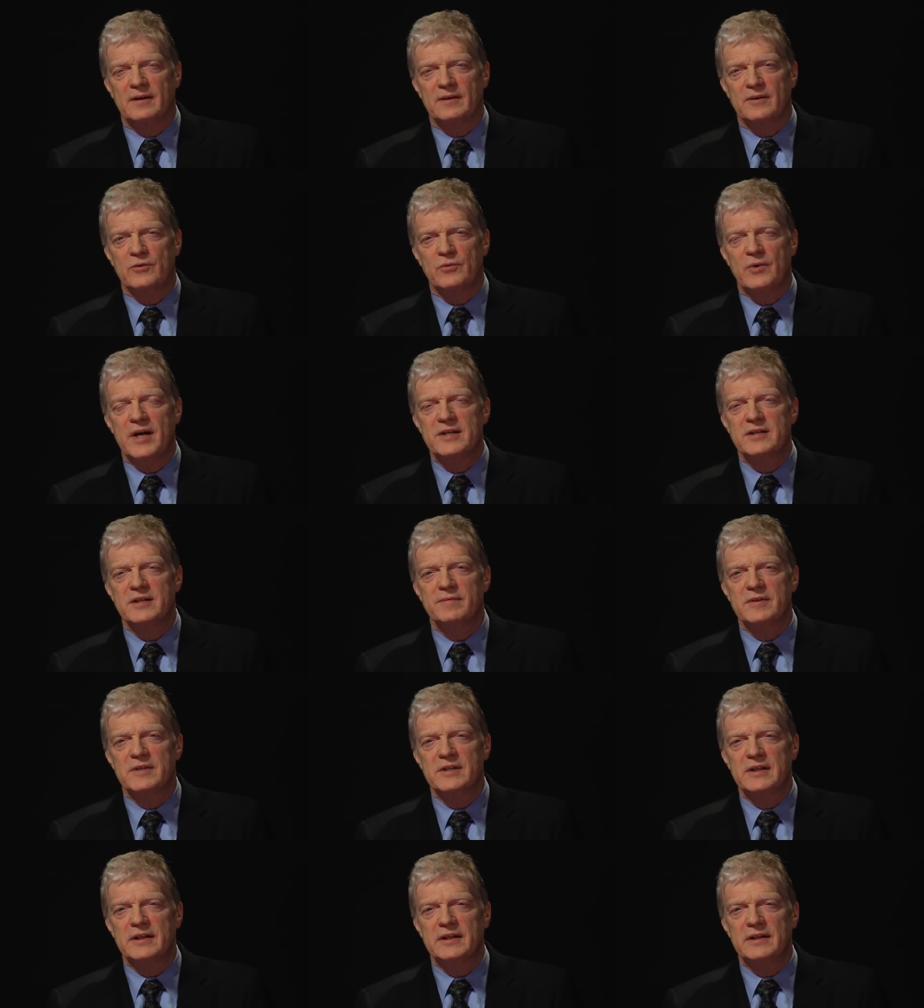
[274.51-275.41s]

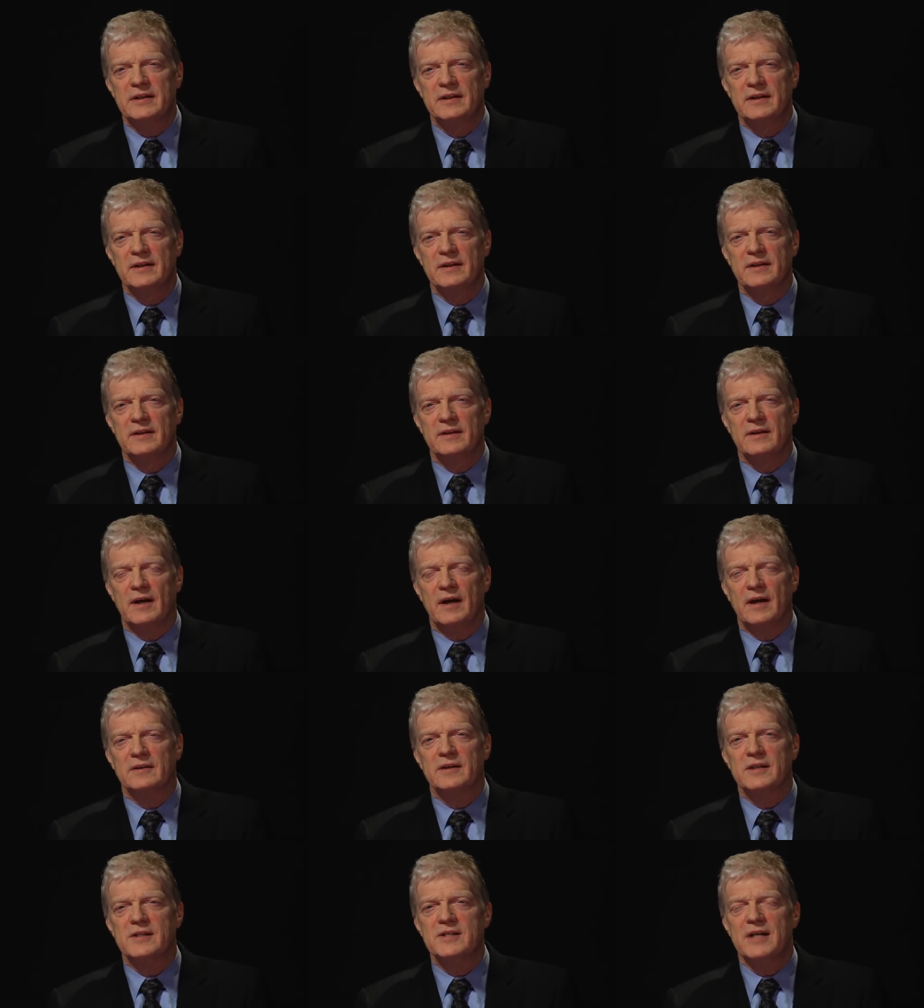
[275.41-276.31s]
creativity
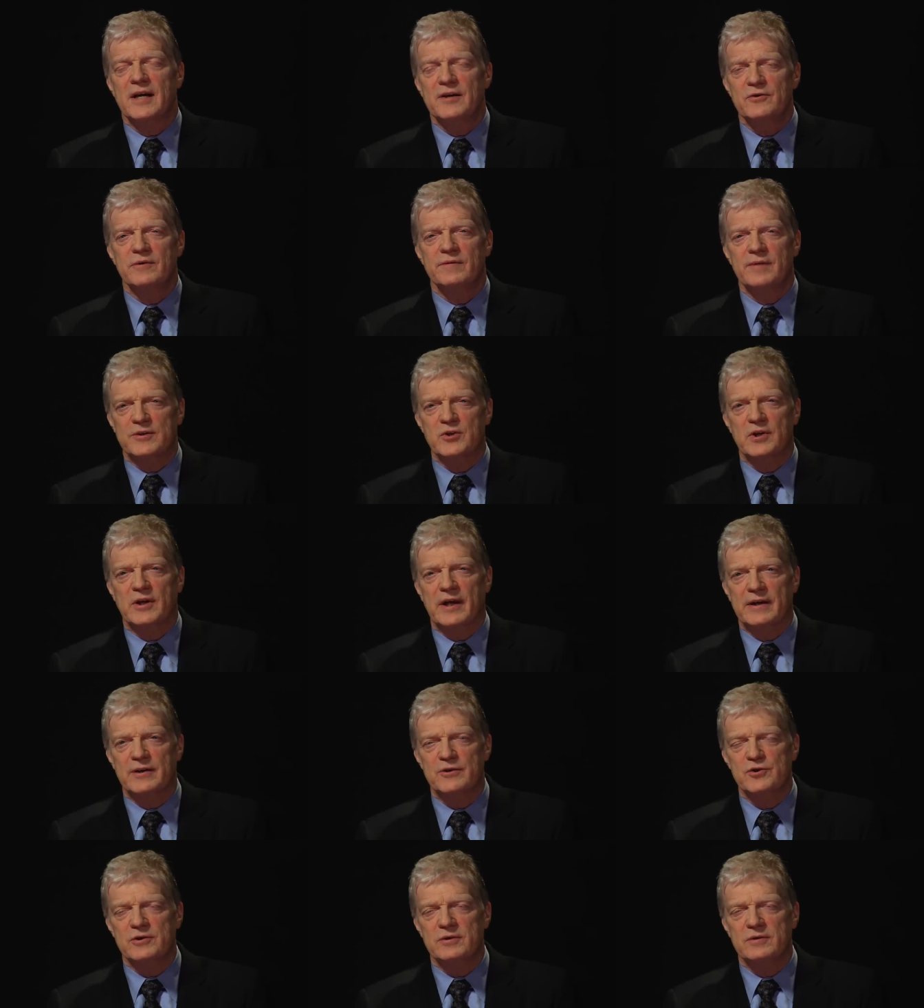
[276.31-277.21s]
at the centre of
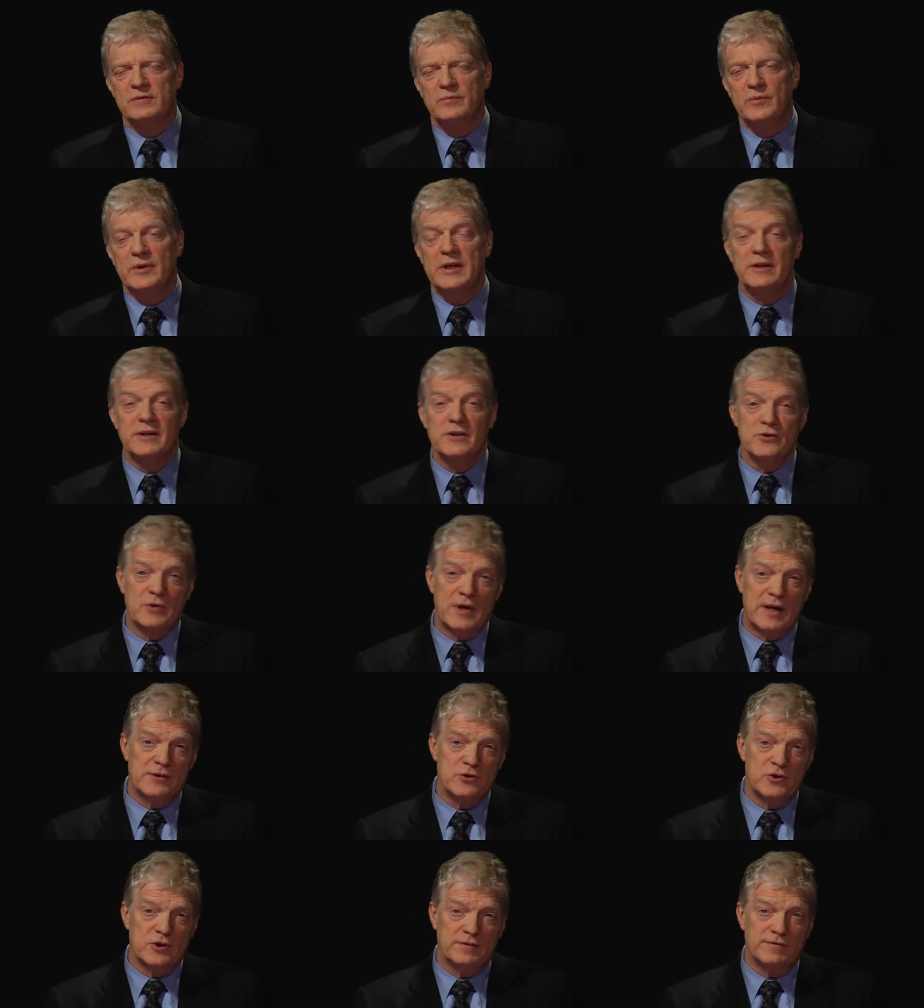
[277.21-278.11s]
education, we need a
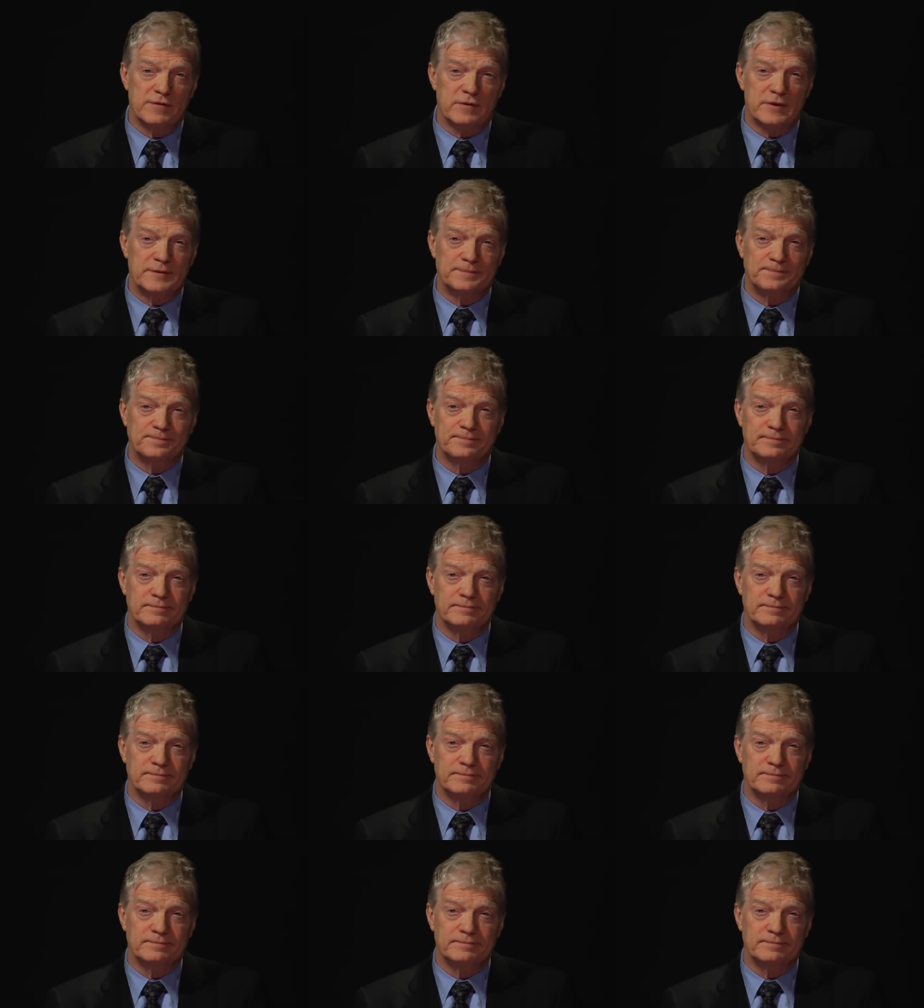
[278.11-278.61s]
strategy for it.